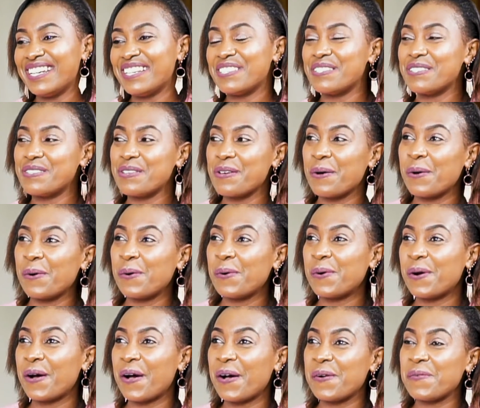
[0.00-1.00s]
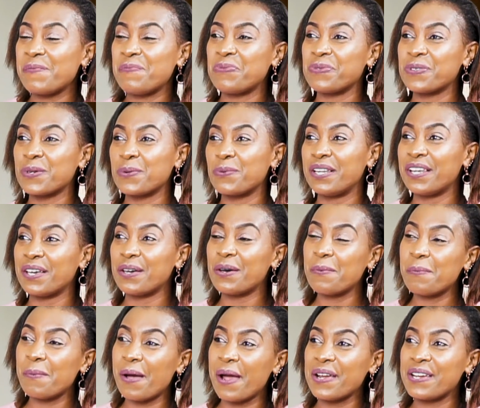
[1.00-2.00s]
So when I got
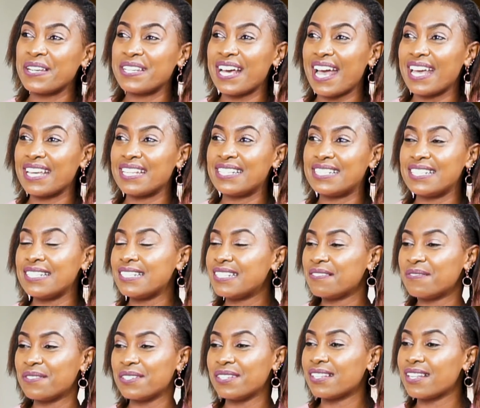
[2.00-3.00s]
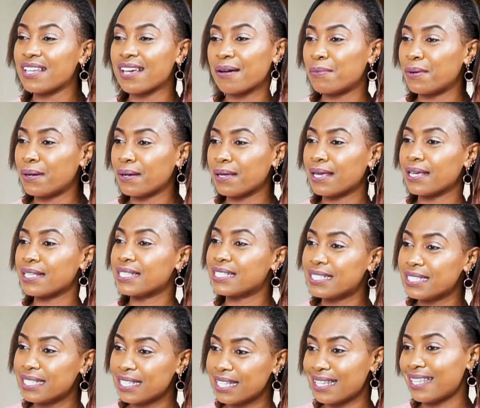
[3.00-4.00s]
married, I didn't even think about kids
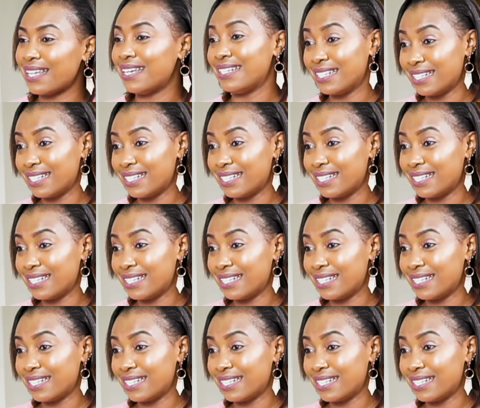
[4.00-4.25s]
then.